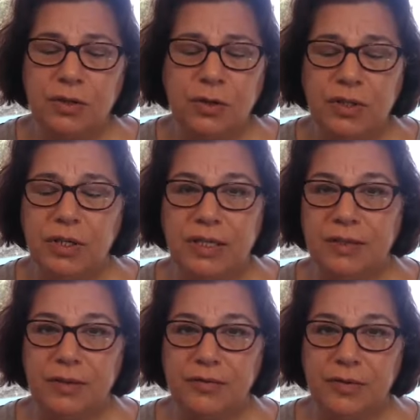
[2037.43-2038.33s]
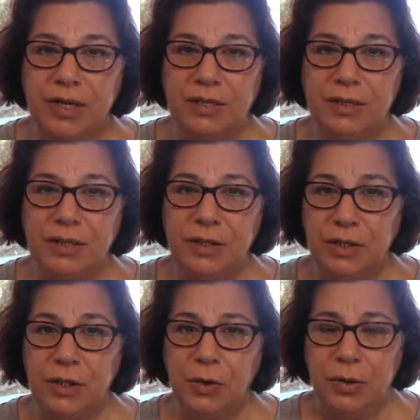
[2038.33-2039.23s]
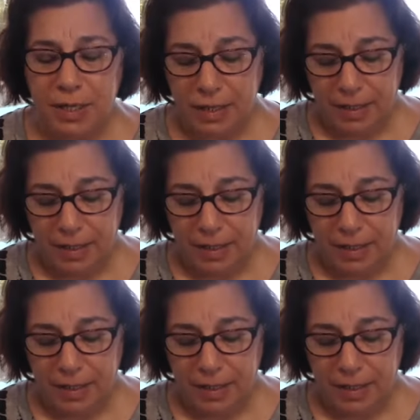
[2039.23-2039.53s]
totally different, you know?